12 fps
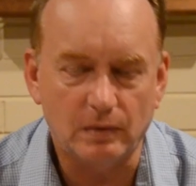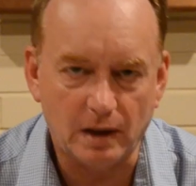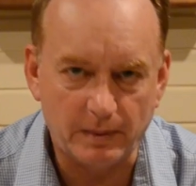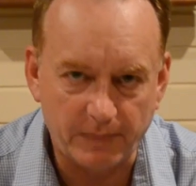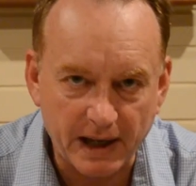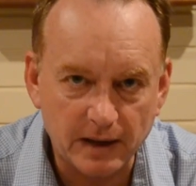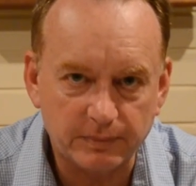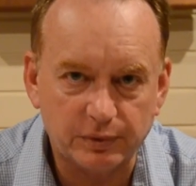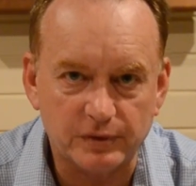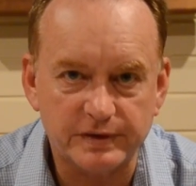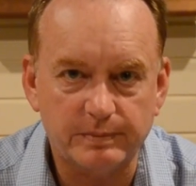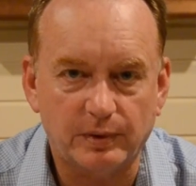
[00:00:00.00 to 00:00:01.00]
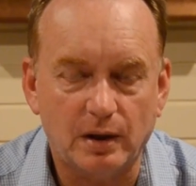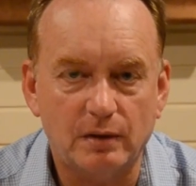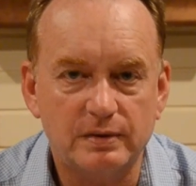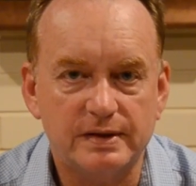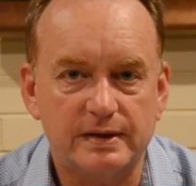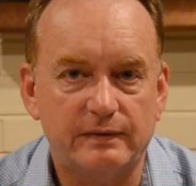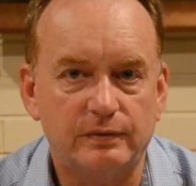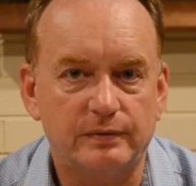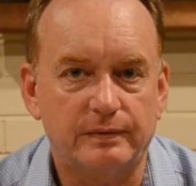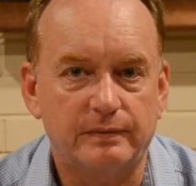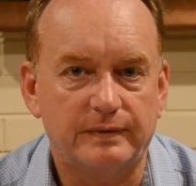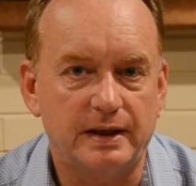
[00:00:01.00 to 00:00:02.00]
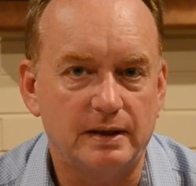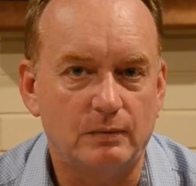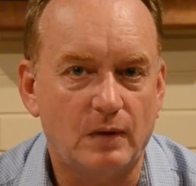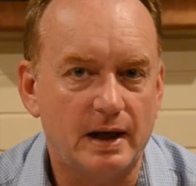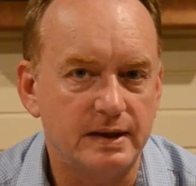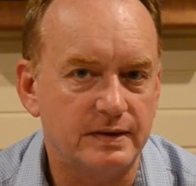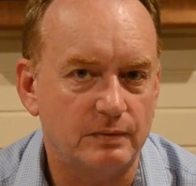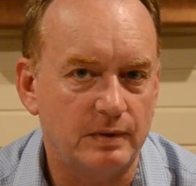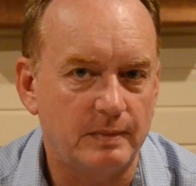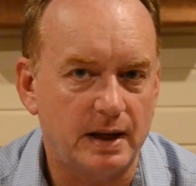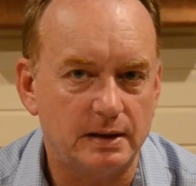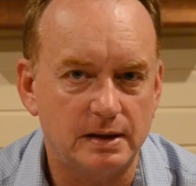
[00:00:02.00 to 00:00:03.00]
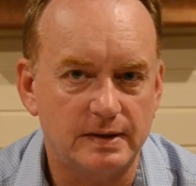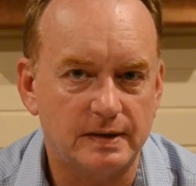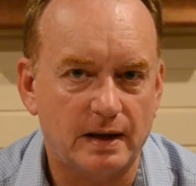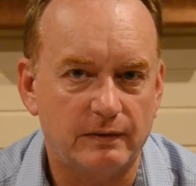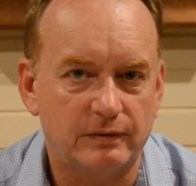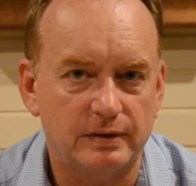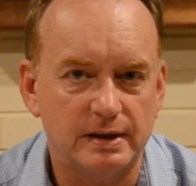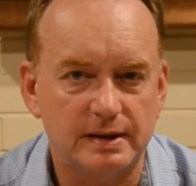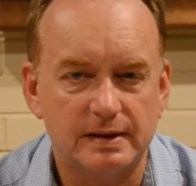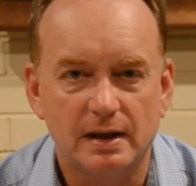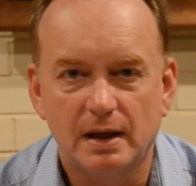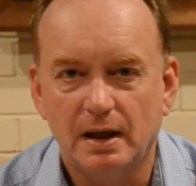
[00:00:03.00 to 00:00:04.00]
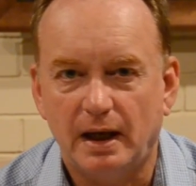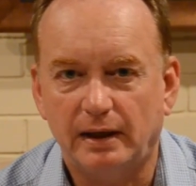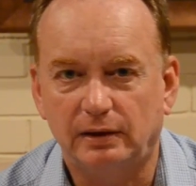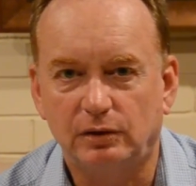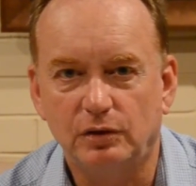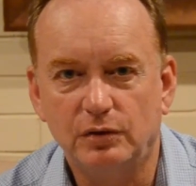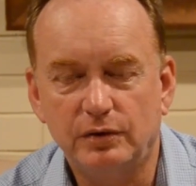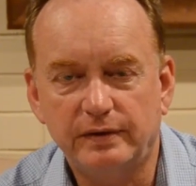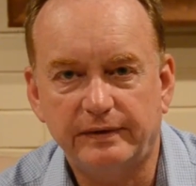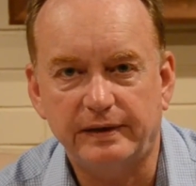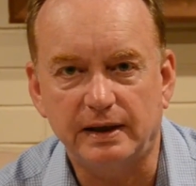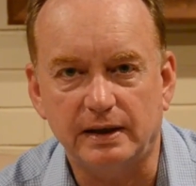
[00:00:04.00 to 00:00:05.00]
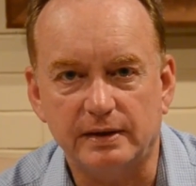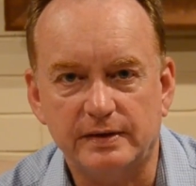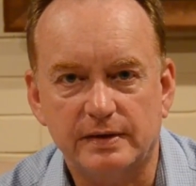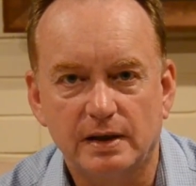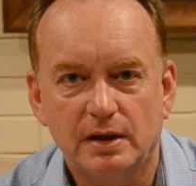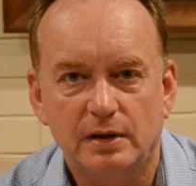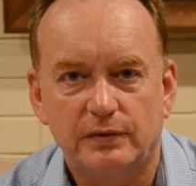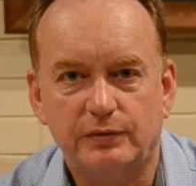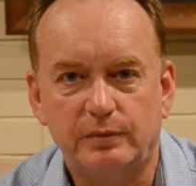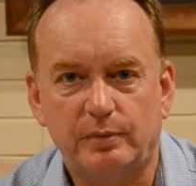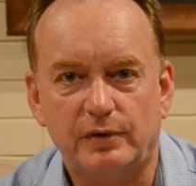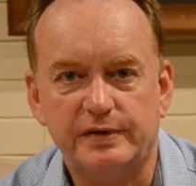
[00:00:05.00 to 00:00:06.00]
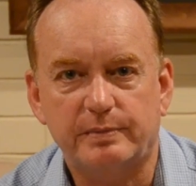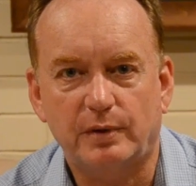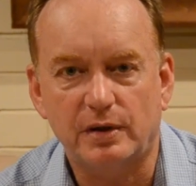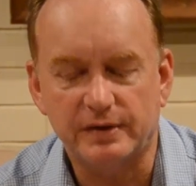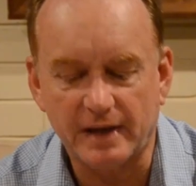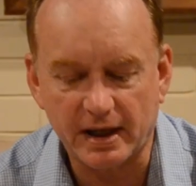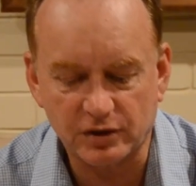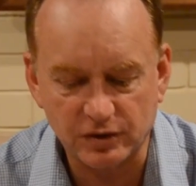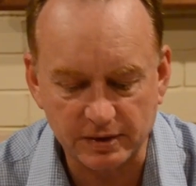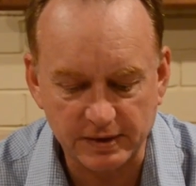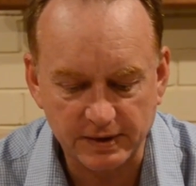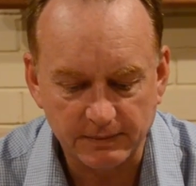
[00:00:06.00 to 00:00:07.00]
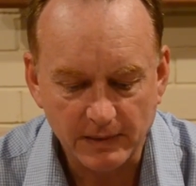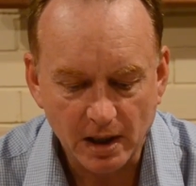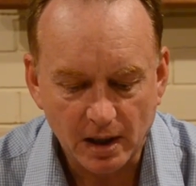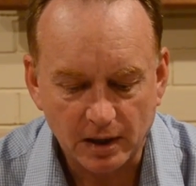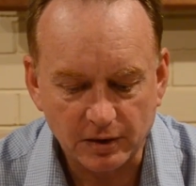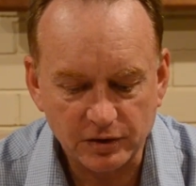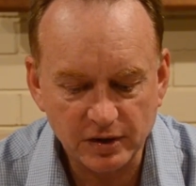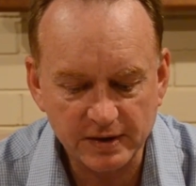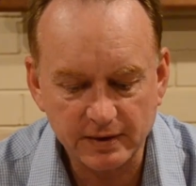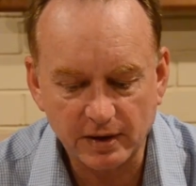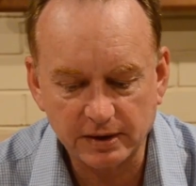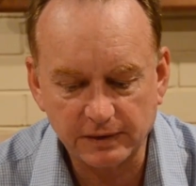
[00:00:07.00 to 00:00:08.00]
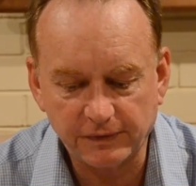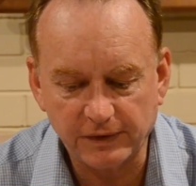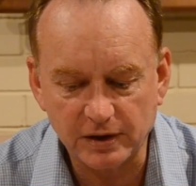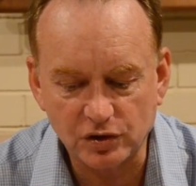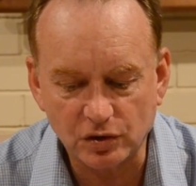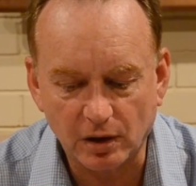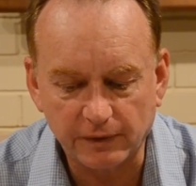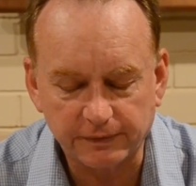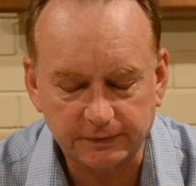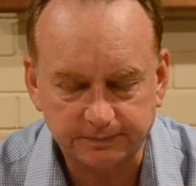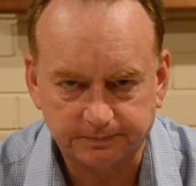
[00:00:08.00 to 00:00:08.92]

about Prospero and several ways that we make discoveries and learn things through Prospero's actions. And I'd just like to finish off